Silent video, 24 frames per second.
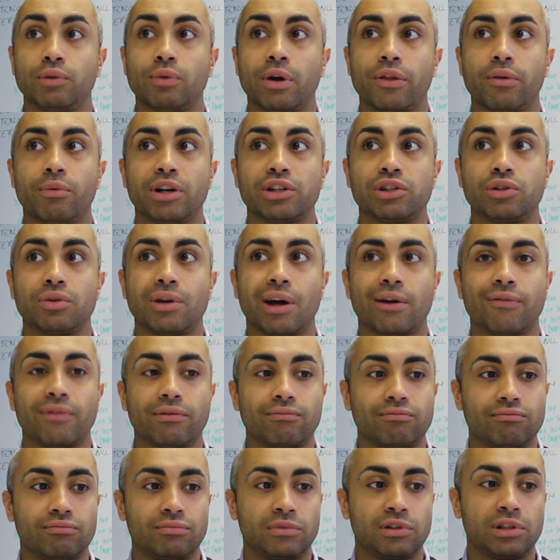Otherwise, you'd have a
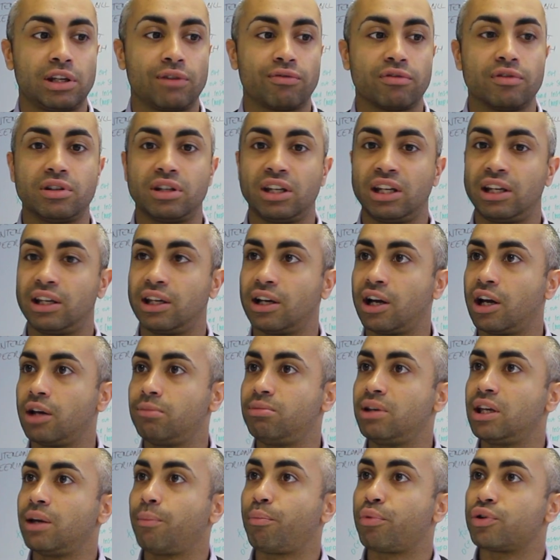different DDI
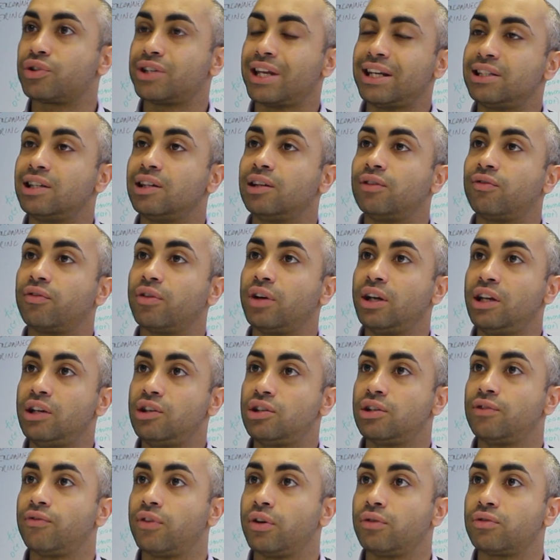being presented for
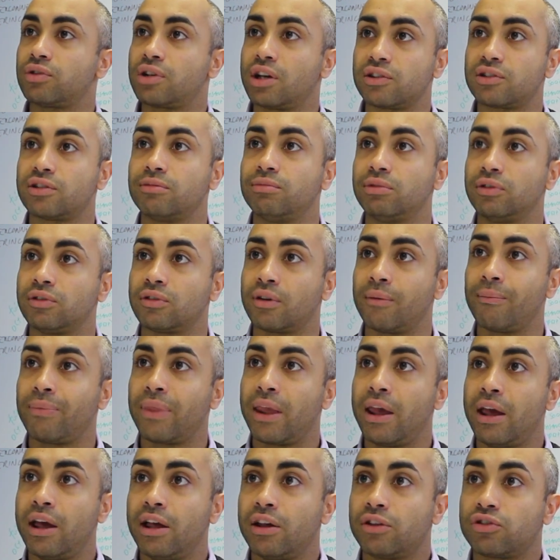each of those customers.
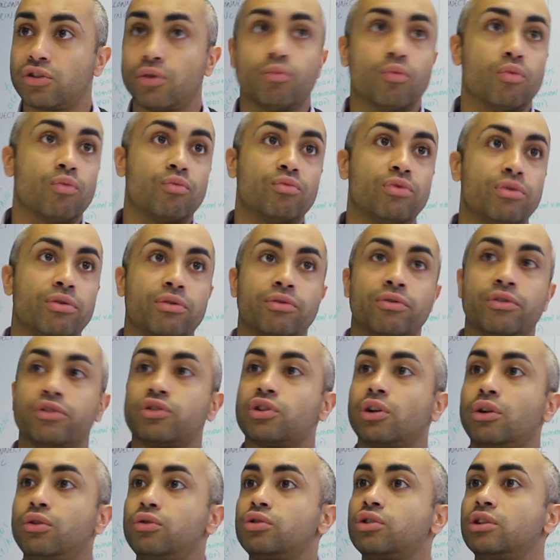So the
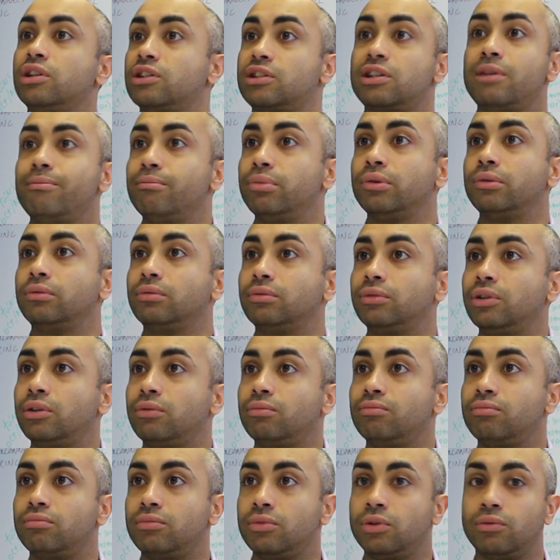solution is simple.
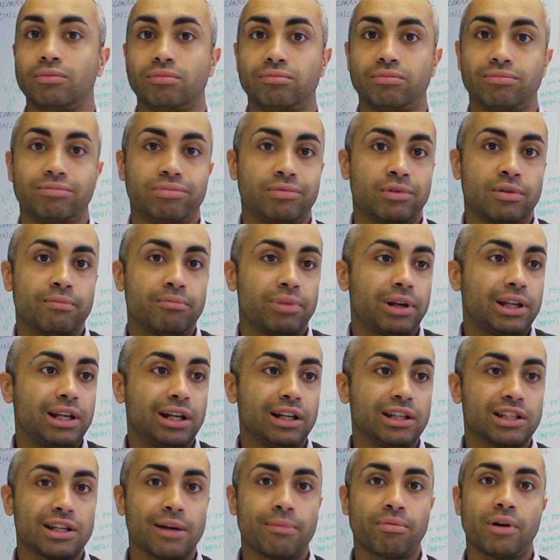You completely
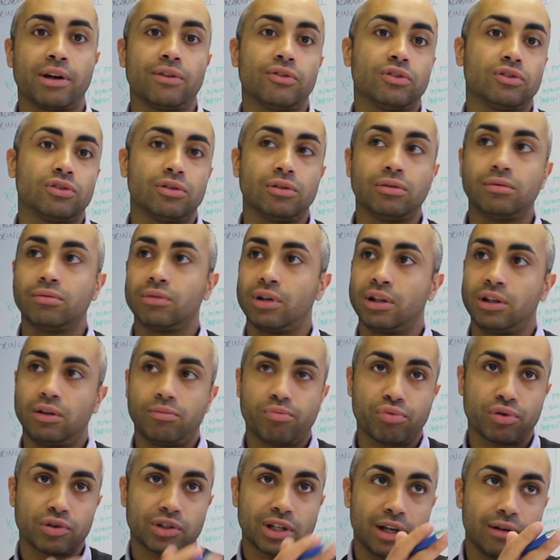separate the two and you
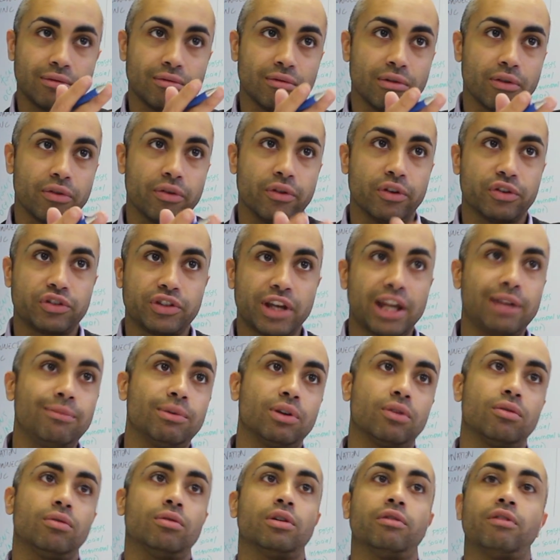present the same
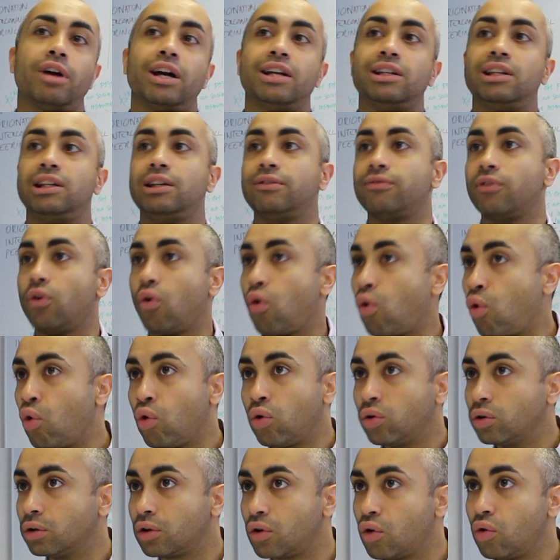caller ID for
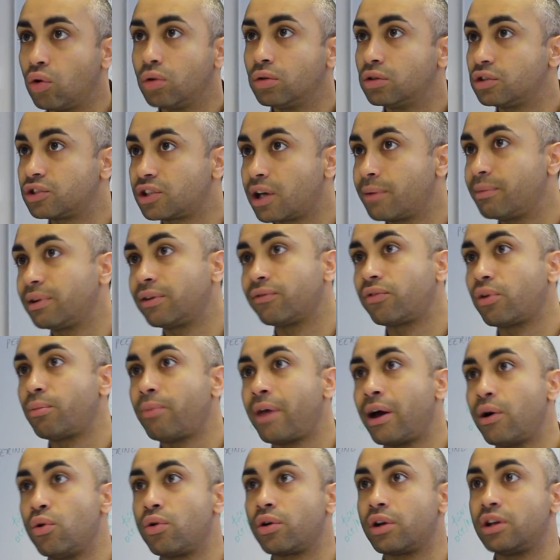all calls coming from
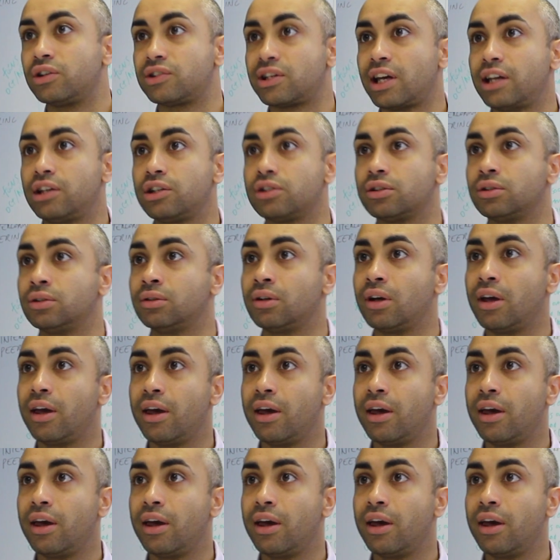that organisation.